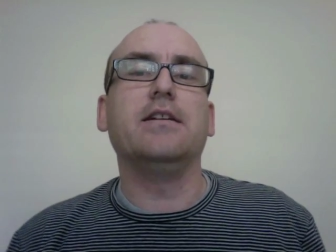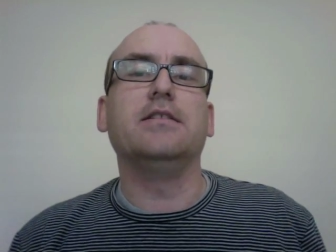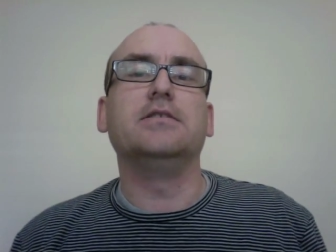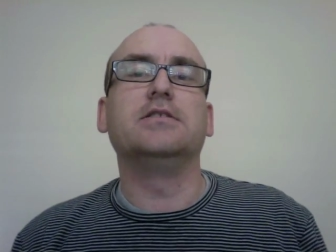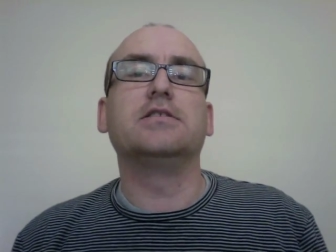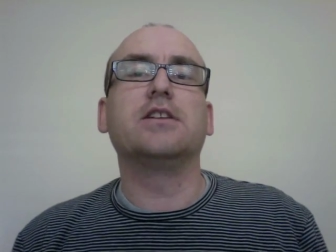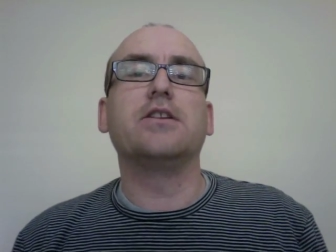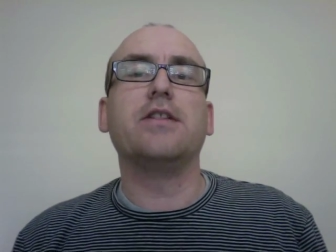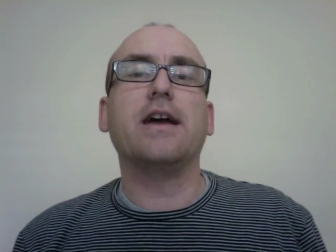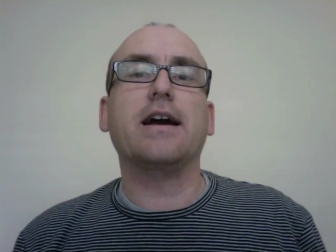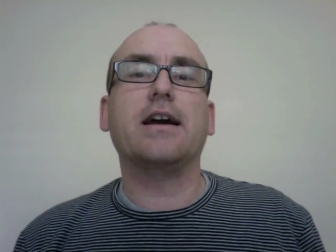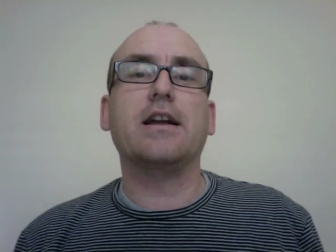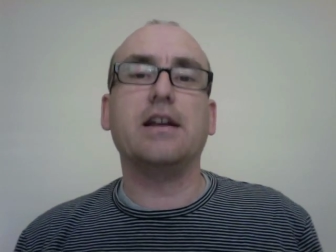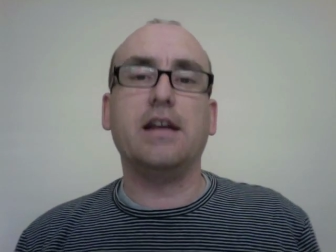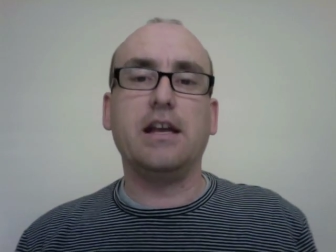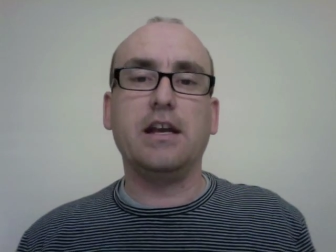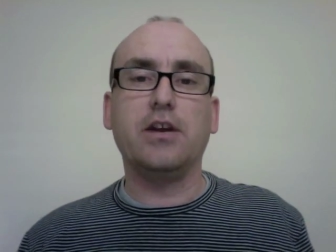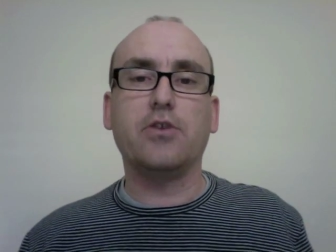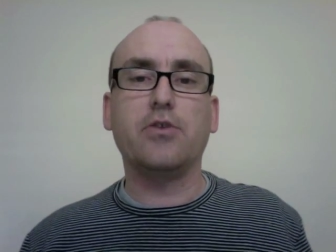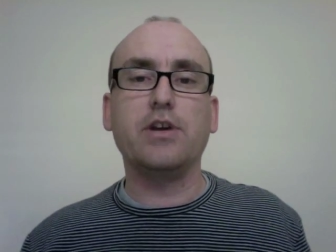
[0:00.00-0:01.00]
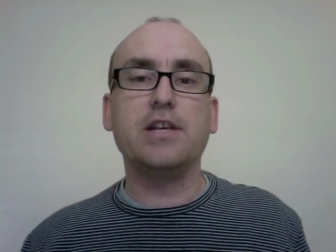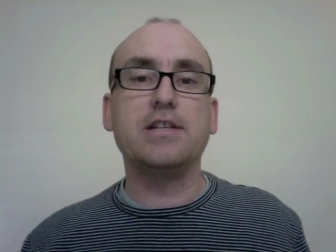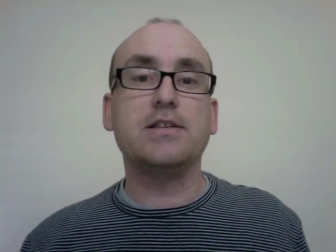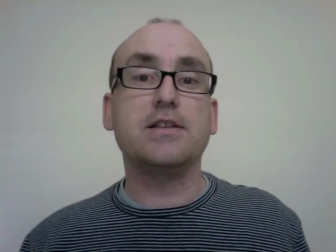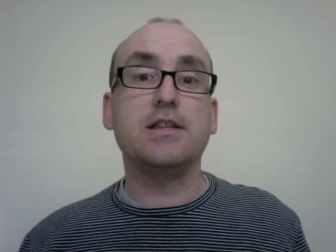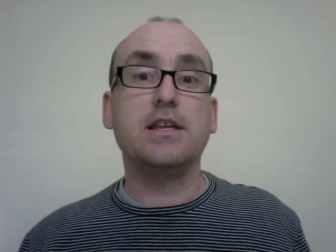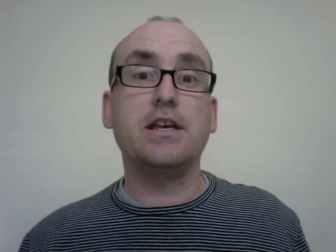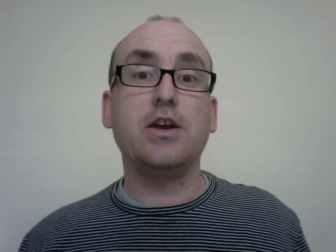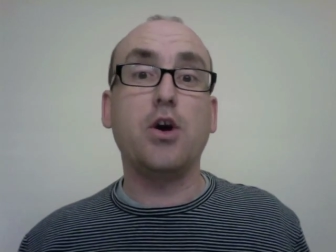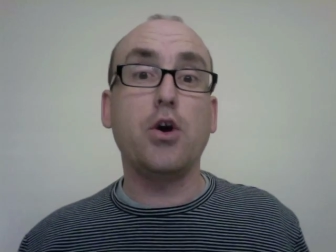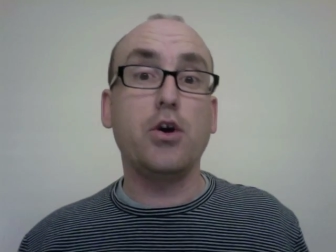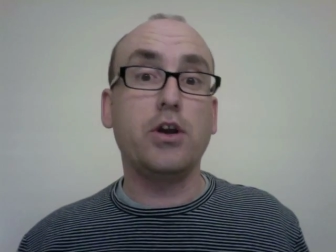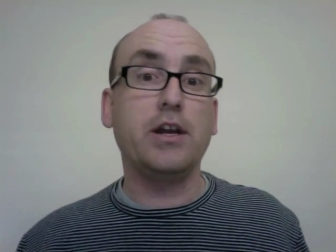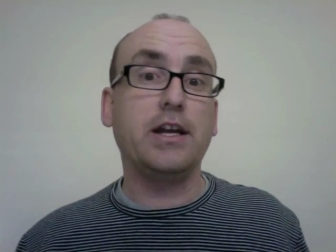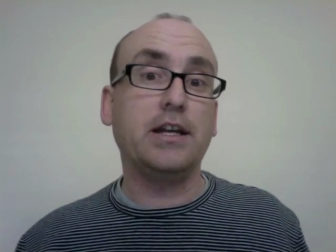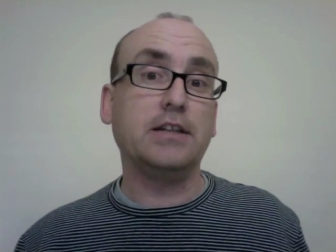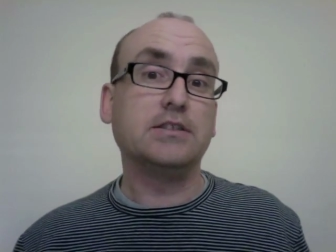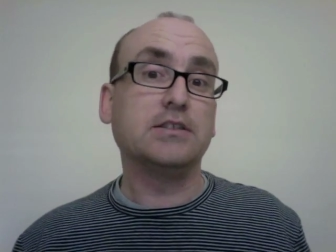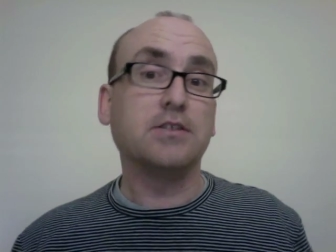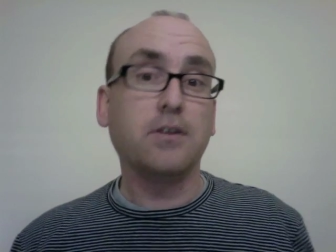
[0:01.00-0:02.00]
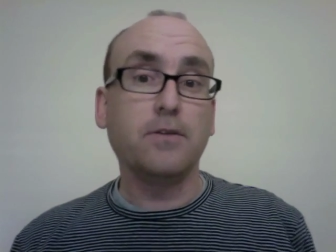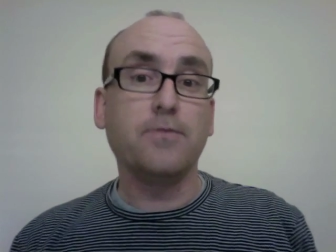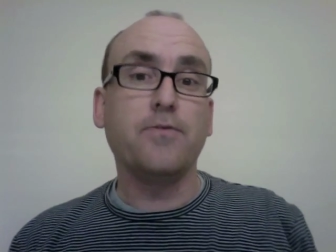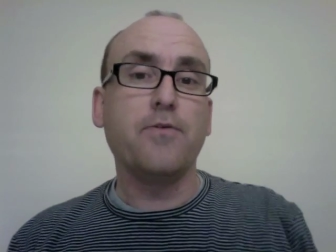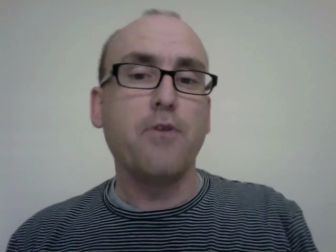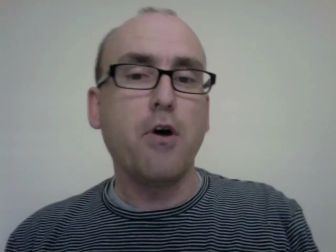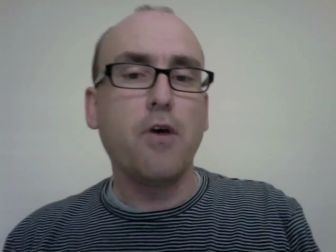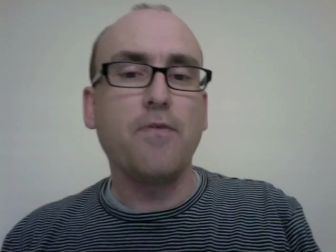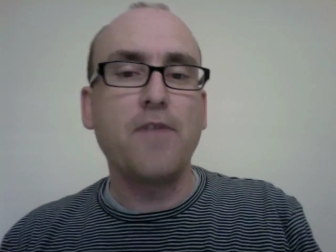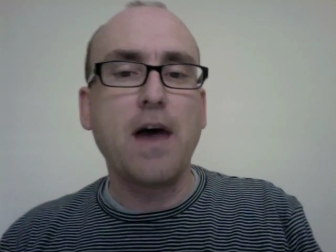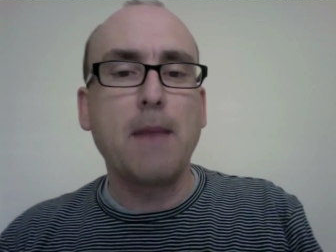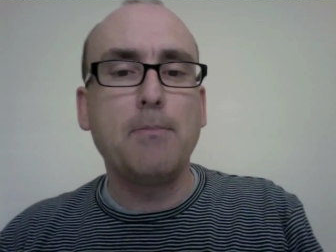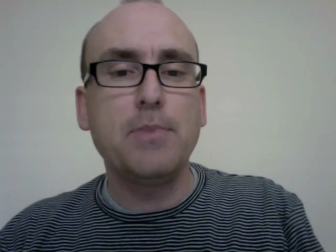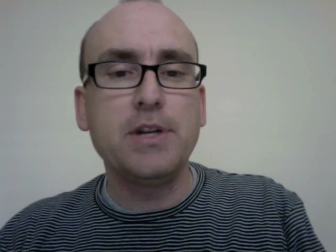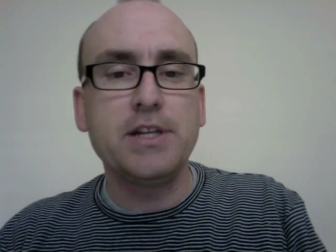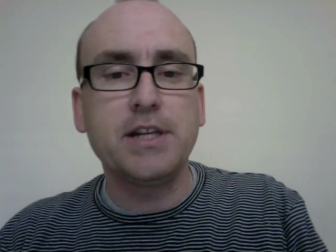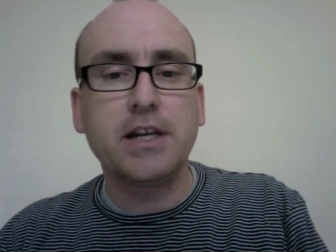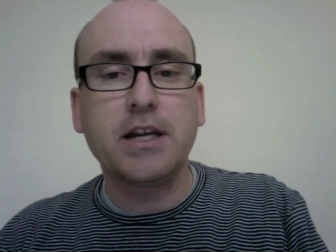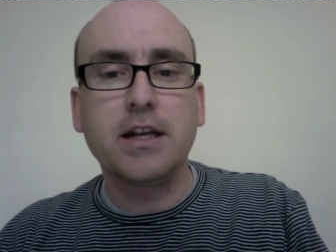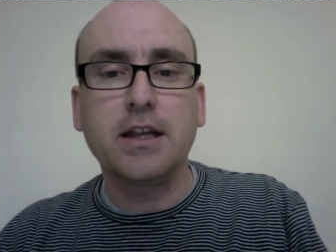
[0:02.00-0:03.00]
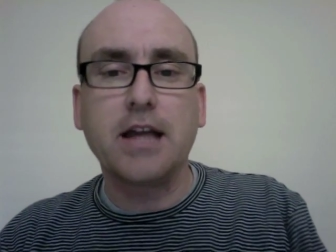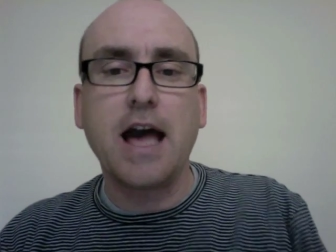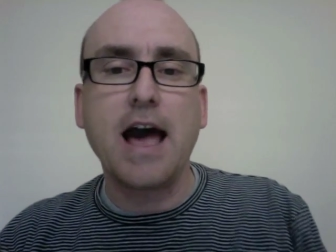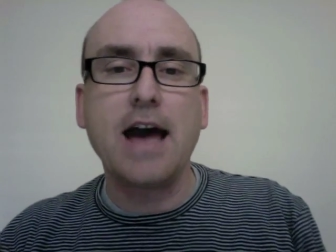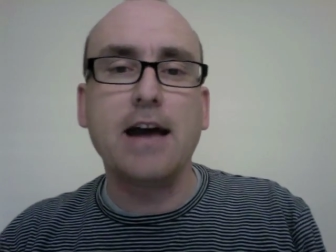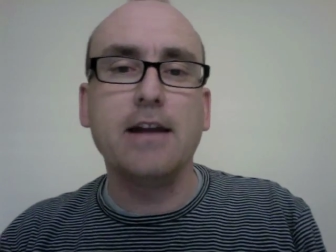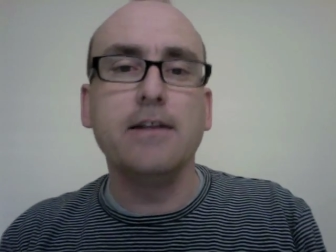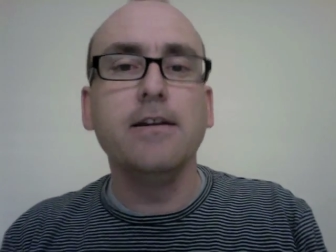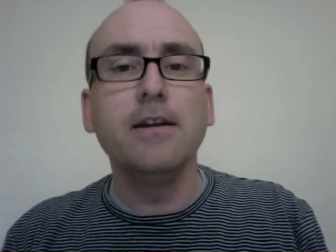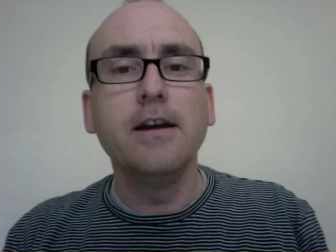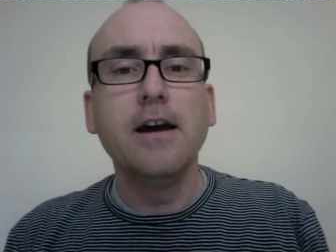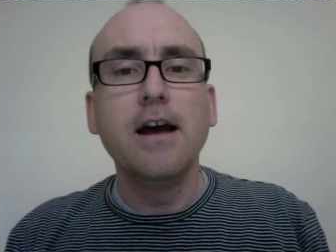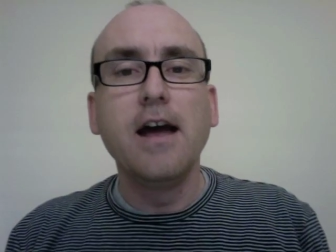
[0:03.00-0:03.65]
and so that can increase the earnings of that particular ad.